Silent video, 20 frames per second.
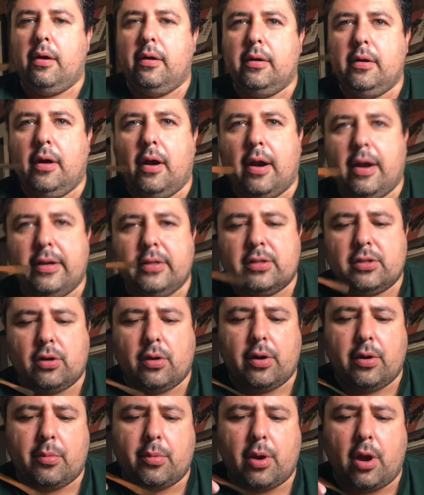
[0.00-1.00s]
right,
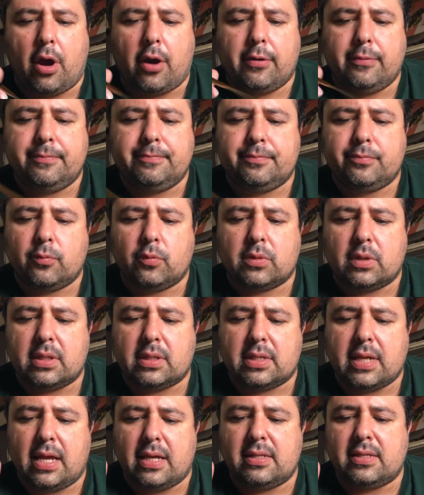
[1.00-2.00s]
so here we are, the
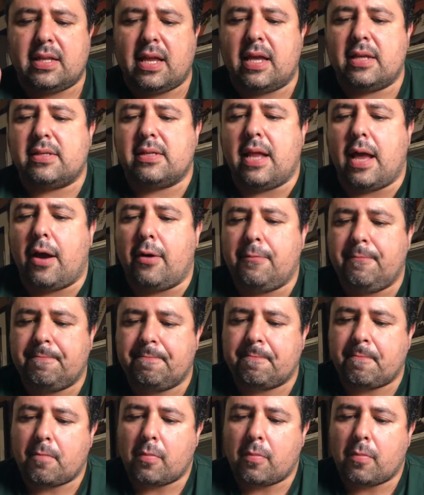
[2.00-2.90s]
taste test now.